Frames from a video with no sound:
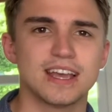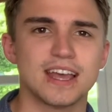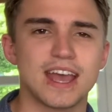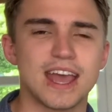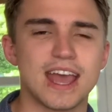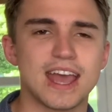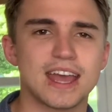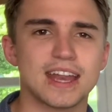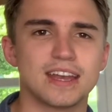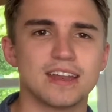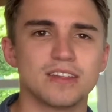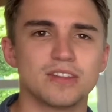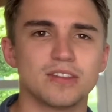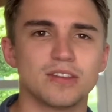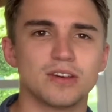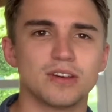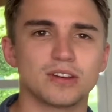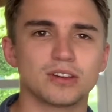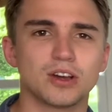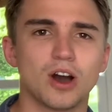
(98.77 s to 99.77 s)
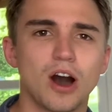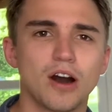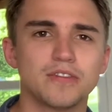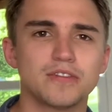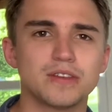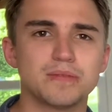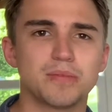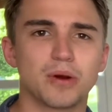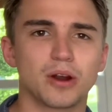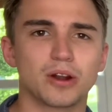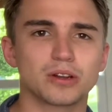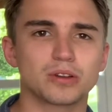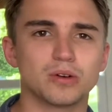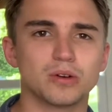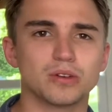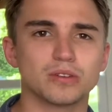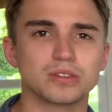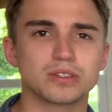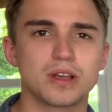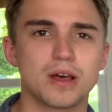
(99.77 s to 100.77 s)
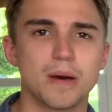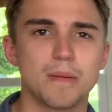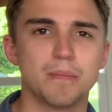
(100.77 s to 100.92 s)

and the coffee particles